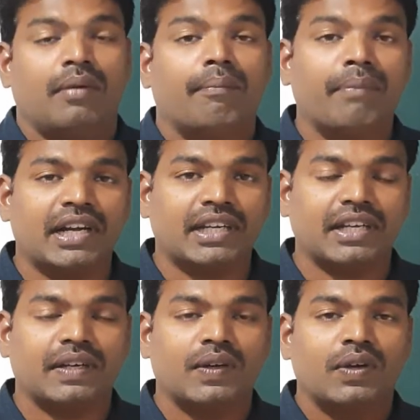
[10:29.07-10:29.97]
but
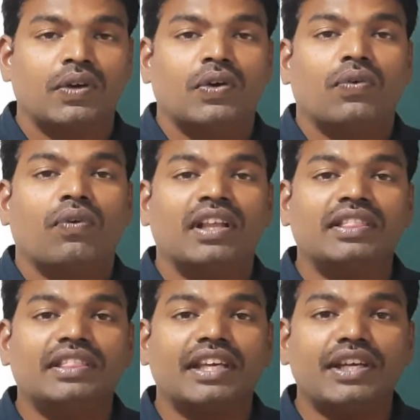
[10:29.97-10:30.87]

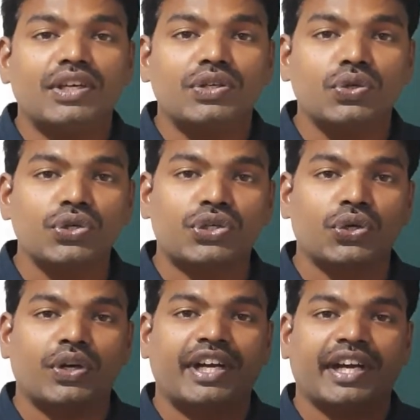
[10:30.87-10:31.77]
one thing you
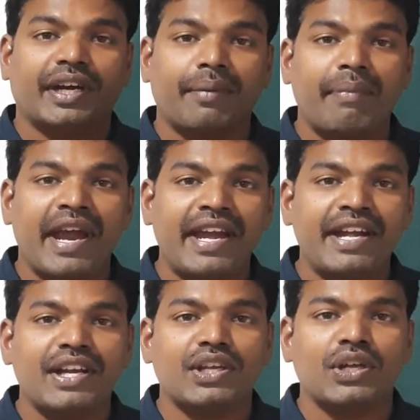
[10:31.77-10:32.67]
should
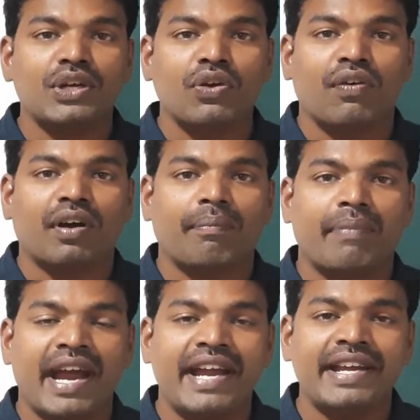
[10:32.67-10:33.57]
remind in your
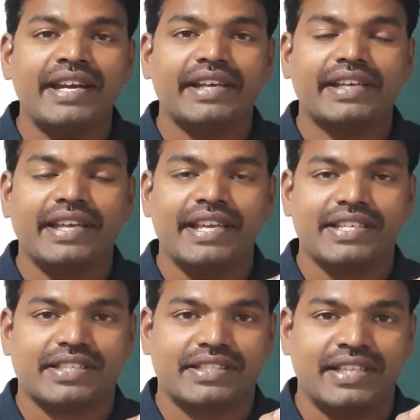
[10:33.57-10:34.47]
mind
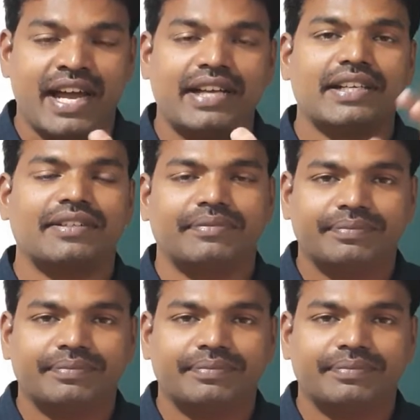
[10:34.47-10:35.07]
is that